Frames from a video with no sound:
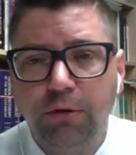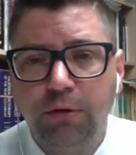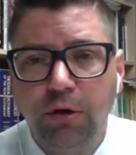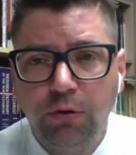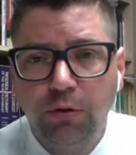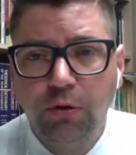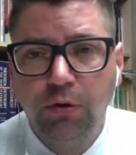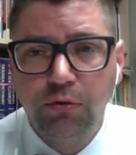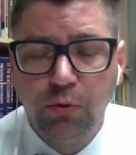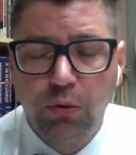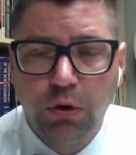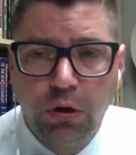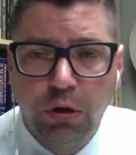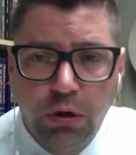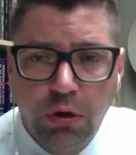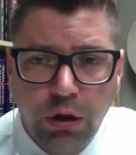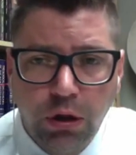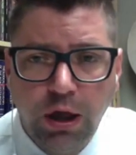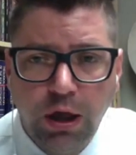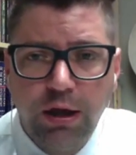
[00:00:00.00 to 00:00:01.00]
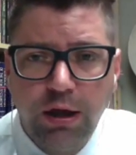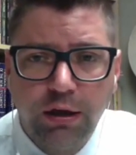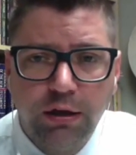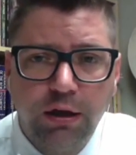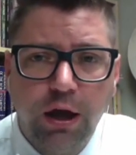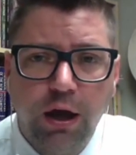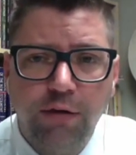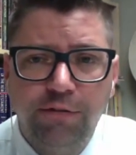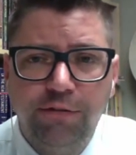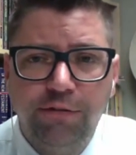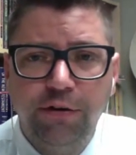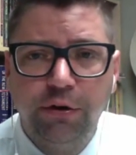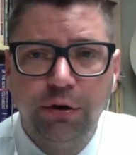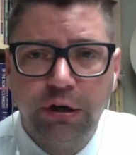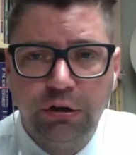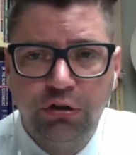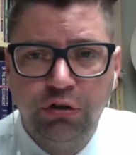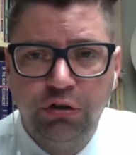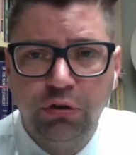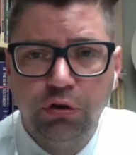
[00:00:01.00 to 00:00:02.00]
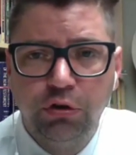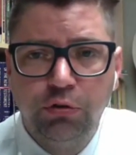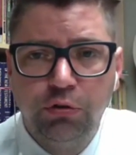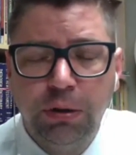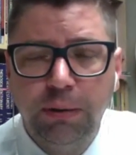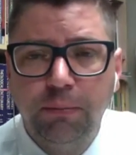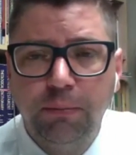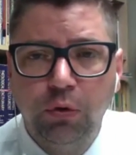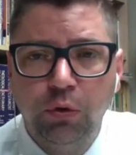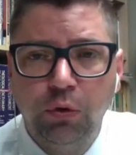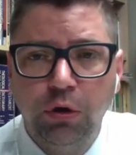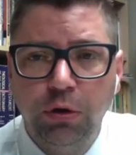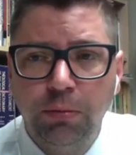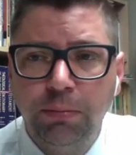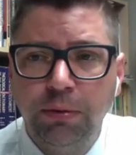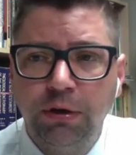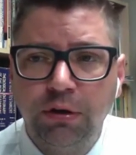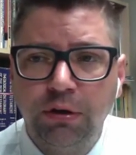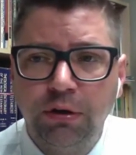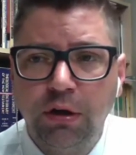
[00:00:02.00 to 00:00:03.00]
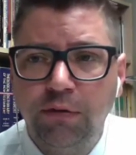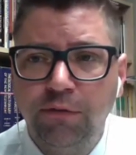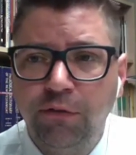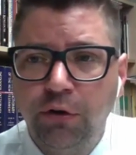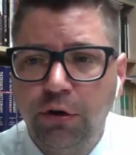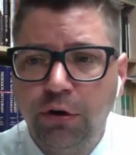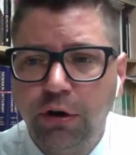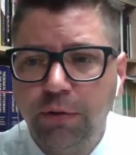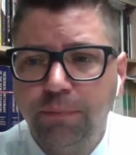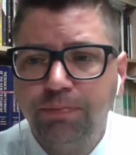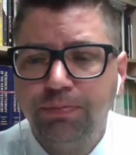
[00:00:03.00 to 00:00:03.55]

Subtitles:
No, those were all God-fearing Jewish people who had been converted.